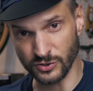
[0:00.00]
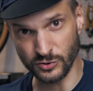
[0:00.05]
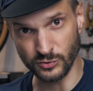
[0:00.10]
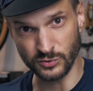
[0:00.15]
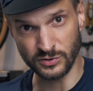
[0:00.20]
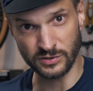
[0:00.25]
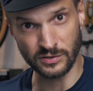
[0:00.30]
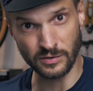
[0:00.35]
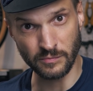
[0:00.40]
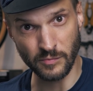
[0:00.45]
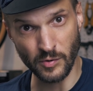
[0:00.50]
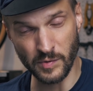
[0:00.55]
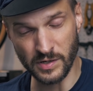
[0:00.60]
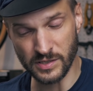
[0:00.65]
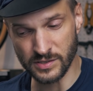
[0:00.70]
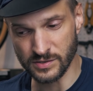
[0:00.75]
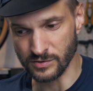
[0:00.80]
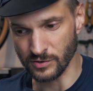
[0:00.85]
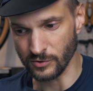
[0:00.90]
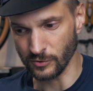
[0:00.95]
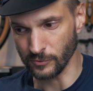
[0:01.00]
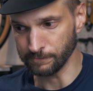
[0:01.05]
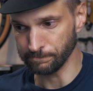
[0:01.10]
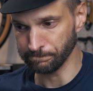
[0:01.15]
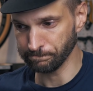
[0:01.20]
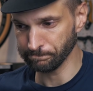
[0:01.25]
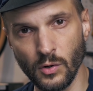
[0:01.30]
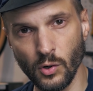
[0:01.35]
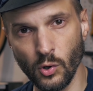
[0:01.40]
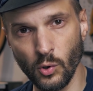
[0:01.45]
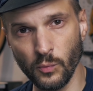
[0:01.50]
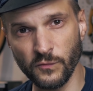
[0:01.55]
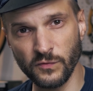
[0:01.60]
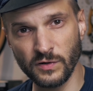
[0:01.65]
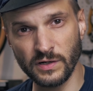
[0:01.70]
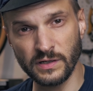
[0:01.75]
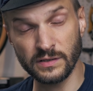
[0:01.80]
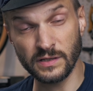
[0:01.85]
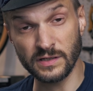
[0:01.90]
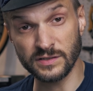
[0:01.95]
using them a bit. So
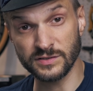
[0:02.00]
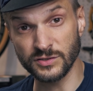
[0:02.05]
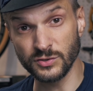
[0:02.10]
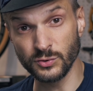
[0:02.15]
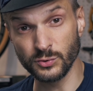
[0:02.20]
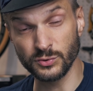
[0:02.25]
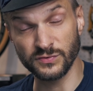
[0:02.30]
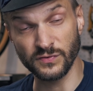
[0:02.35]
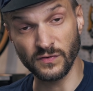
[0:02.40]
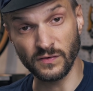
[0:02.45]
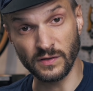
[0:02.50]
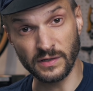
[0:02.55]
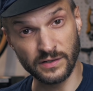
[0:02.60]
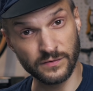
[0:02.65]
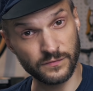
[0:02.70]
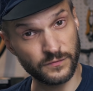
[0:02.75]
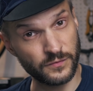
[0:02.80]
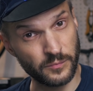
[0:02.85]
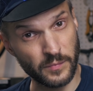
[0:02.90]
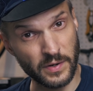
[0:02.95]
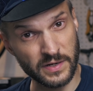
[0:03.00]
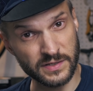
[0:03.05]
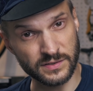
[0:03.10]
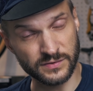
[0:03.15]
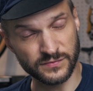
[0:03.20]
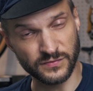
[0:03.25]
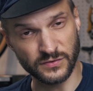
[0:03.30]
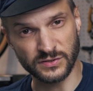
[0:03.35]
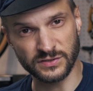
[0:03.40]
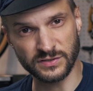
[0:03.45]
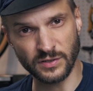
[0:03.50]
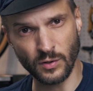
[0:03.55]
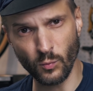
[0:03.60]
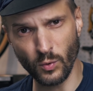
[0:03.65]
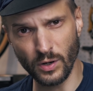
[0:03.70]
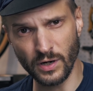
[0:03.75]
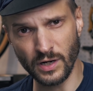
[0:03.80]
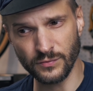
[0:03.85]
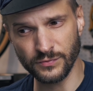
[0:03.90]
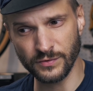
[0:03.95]
Hopefully that's useful information for someone out